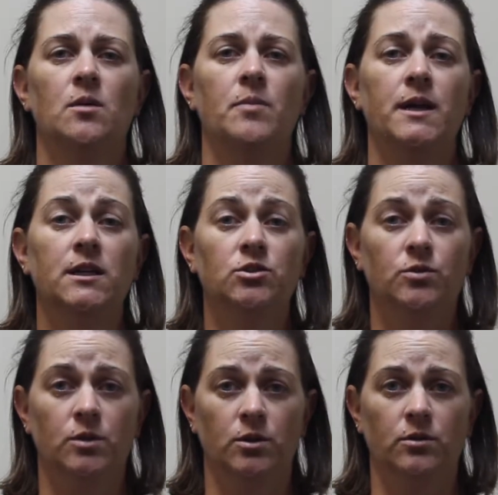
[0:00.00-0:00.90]
But in
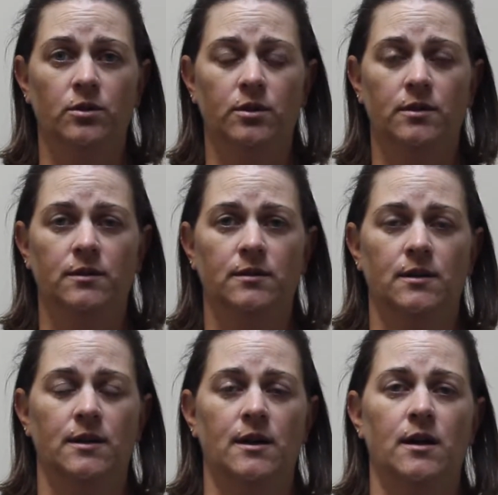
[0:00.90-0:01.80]
truth,
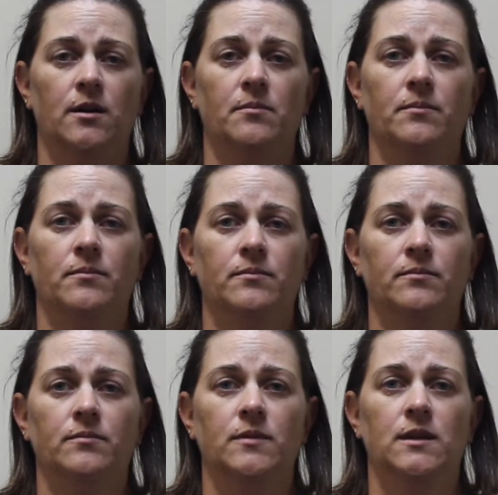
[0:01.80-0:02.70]

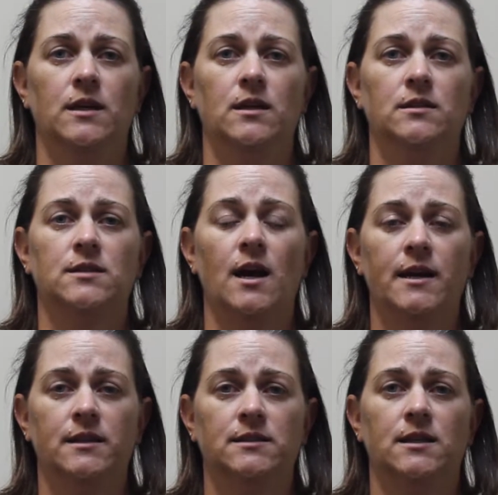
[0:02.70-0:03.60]
the
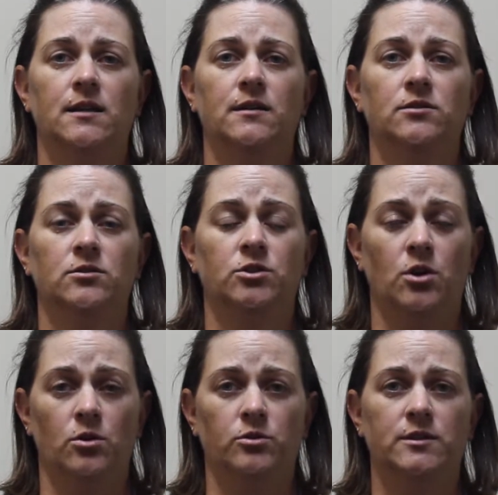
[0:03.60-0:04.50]
science
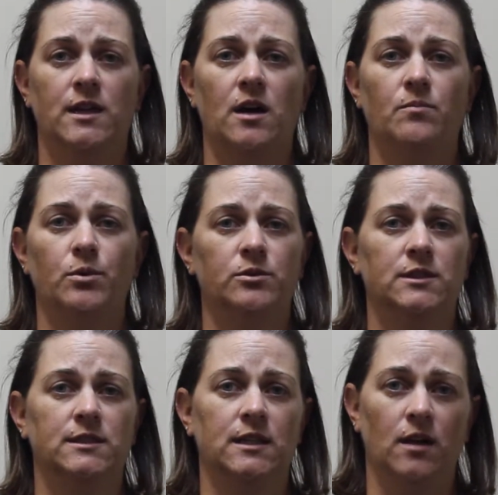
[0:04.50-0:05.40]
shows that
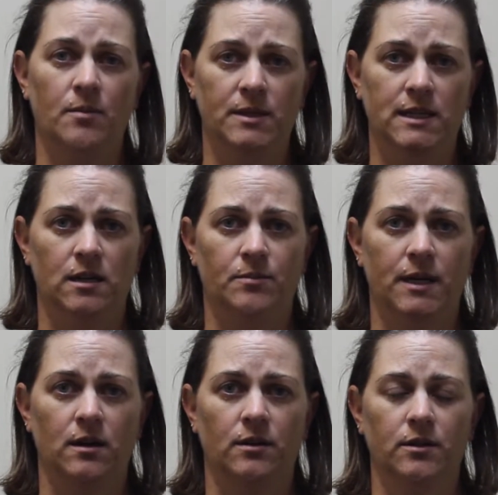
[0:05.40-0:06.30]
bruises cannot be dated
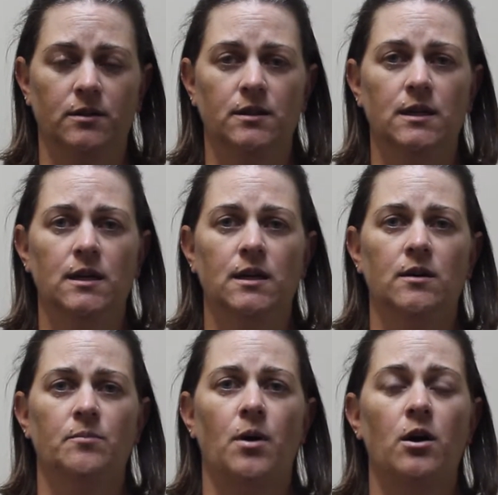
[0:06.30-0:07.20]
by color.
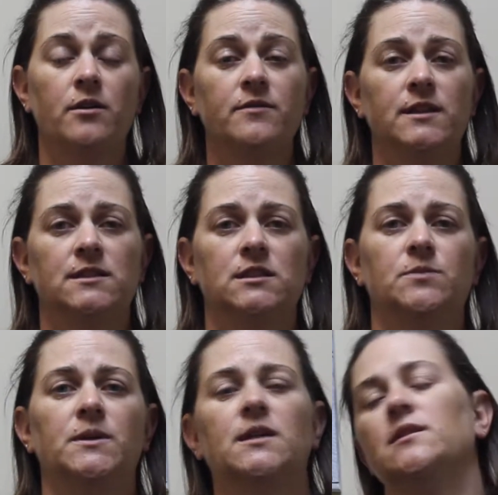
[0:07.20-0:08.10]
Part of this
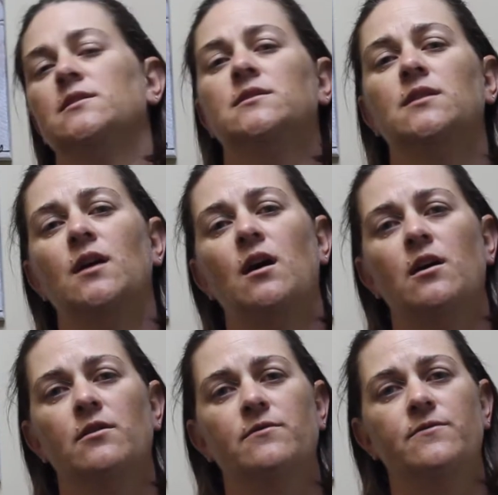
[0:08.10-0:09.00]
is because
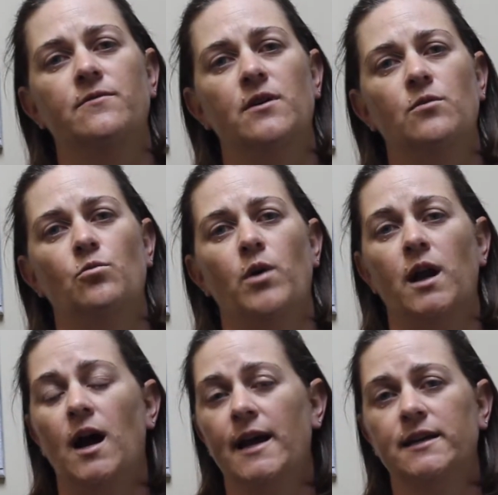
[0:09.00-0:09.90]
of
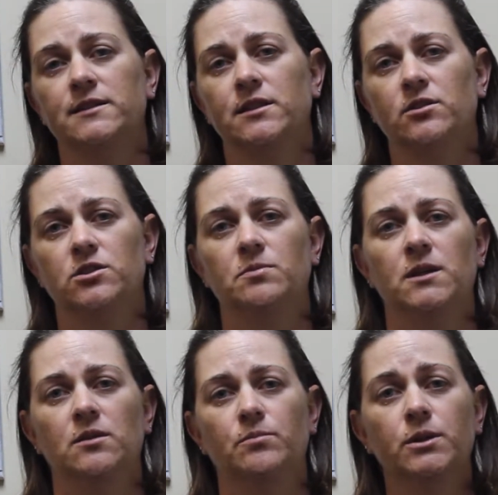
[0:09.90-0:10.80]
what I consider to
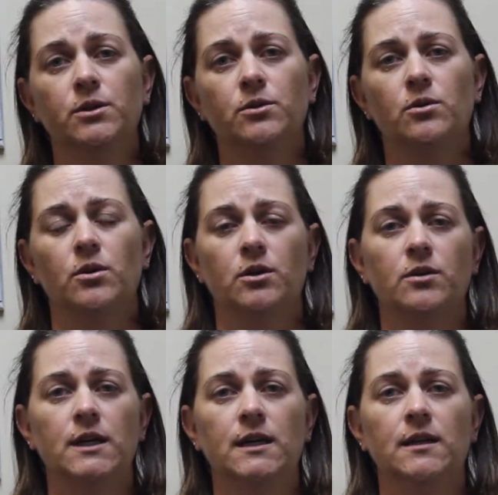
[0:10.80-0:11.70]
be blue or
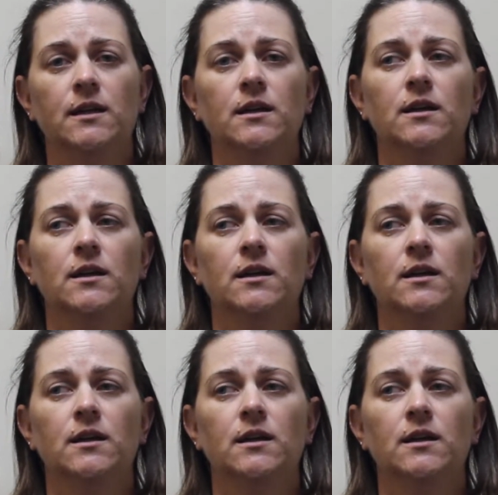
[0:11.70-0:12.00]
green